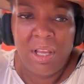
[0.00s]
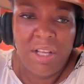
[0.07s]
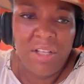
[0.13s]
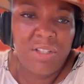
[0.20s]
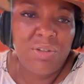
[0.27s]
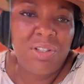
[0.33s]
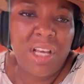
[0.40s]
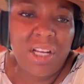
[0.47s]

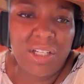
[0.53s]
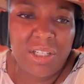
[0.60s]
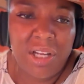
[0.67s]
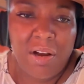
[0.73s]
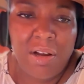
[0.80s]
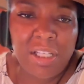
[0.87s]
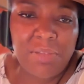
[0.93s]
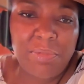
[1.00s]
So
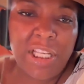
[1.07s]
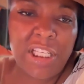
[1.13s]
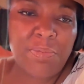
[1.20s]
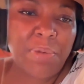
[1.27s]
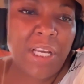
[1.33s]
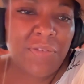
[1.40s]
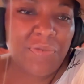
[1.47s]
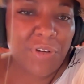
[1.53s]
Sagittarius, make
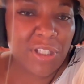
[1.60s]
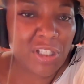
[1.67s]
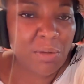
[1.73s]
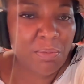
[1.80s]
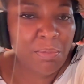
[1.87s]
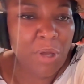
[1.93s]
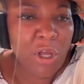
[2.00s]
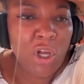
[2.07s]
space for
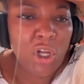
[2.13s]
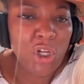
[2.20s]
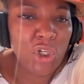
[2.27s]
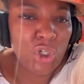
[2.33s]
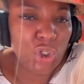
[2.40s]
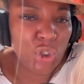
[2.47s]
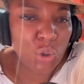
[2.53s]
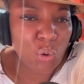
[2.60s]
some
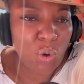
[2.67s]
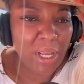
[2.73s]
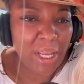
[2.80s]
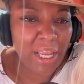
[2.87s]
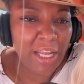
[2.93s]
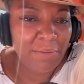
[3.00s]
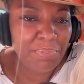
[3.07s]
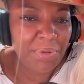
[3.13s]
joy
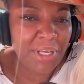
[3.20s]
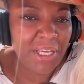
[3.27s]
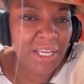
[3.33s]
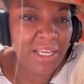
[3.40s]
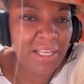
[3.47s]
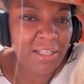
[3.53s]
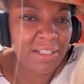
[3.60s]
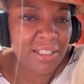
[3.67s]
and
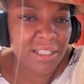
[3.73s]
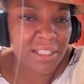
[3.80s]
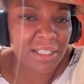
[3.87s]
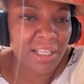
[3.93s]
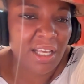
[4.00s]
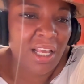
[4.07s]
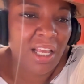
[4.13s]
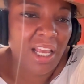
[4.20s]
peace
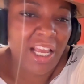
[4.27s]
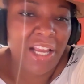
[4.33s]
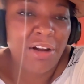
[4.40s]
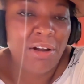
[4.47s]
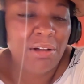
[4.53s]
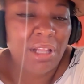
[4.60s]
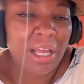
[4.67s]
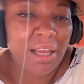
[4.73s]
in
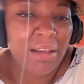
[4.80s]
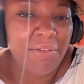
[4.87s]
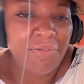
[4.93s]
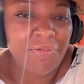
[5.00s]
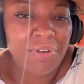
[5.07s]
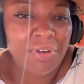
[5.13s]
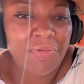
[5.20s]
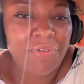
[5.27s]
your
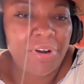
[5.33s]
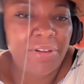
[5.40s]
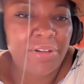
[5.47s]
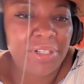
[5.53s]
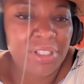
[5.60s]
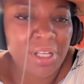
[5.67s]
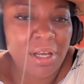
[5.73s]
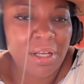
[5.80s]
life. For other
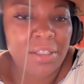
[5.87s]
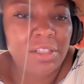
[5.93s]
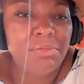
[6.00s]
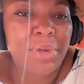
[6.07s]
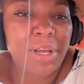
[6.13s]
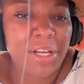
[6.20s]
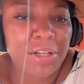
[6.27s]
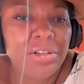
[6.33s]
signs, you
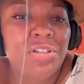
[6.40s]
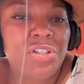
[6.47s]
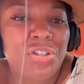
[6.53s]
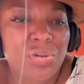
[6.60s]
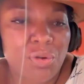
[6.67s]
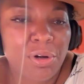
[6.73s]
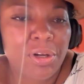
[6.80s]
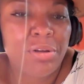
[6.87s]
make
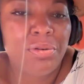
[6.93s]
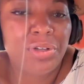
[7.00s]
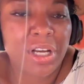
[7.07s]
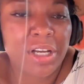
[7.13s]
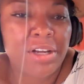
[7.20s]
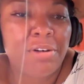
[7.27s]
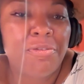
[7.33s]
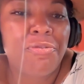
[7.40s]
sure you
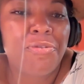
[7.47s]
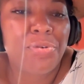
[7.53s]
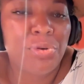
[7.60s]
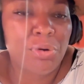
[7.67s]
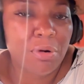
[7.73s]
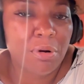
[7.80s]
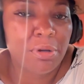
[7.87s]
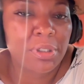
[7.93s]
check your
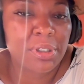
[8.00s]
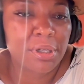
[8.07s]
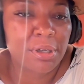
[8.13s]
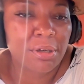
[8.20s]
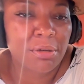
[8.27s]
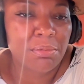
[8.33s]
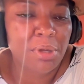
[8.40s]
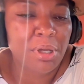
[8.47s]
full
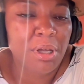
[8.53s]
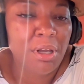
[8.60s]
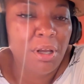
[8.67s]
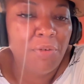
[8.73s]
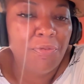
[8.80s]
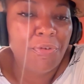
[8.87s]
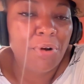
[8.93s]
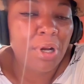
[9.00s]
horoscope
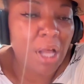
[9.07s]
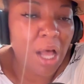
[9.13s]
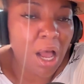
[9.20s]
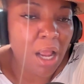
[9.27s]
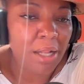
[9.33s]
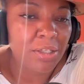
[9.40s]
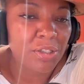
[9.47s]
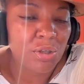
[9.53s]
for
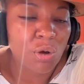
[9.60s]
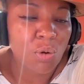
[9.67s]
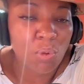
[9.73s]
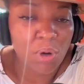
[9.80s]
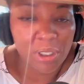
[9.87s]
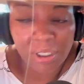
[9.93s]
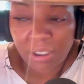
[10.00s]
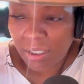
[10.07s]
guidance on
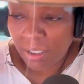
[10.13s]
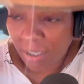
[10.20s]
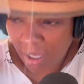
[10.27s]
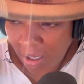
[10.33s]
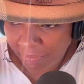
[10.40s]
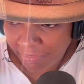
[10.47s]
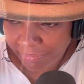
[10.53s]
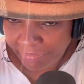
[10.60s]
what's to
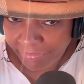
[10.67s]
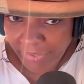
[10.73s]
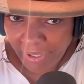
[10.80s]
come.